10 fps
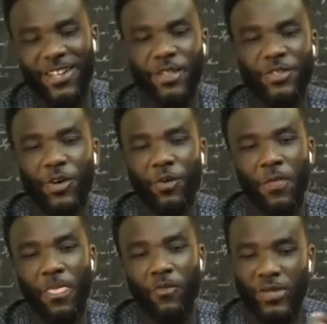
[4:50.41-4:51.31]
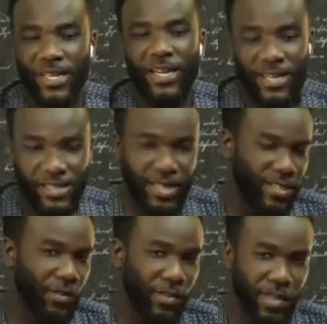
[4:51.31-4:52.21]
So we started a
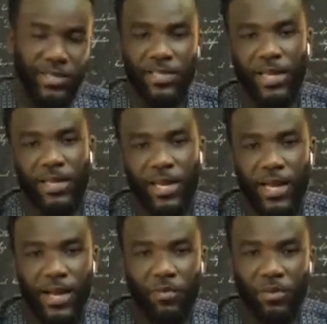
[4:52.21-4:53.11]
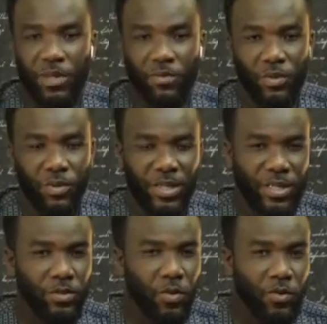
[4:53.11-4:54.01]
discussion on this, and we
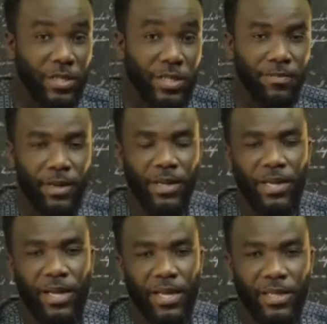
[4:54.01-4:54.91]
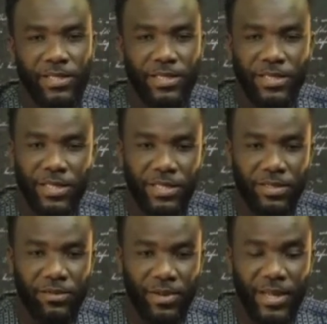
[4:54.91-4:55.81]
didn't go deeper. And it's indeed
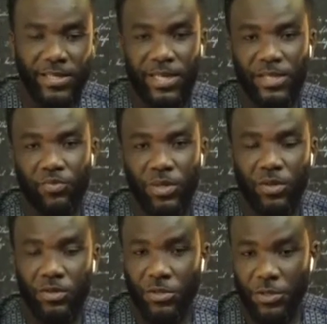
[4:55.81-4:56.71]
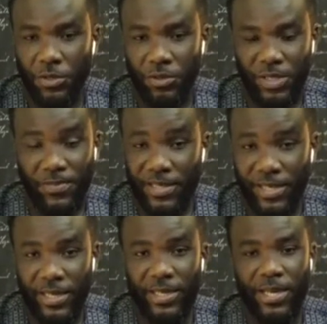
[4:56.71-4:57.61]
right that we continue,
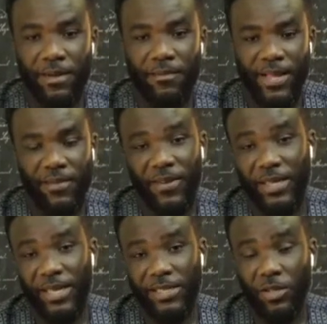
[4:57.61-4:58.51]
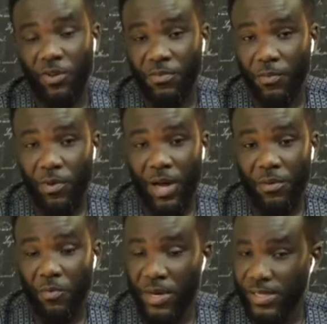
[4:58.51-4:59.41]
especially by the fact that a lot of people are
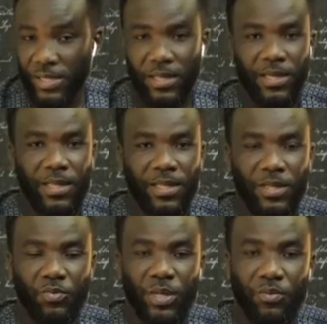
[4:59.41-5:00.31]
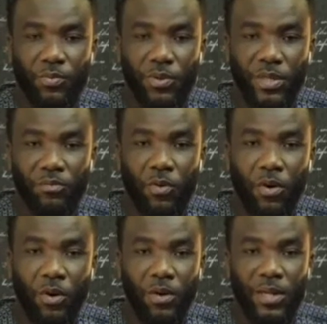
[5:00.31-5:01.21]
requesting that we put in
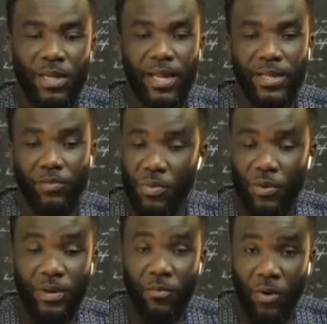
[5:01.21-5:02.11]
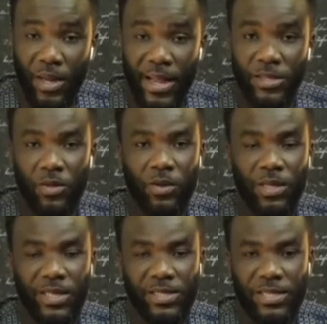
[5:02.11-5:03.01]
more light, we throw in more light on
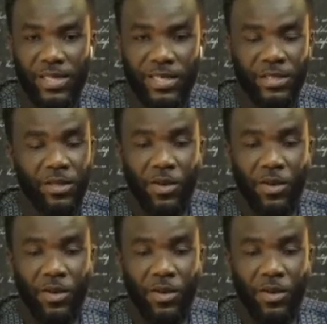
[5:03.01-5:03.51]
this discussion.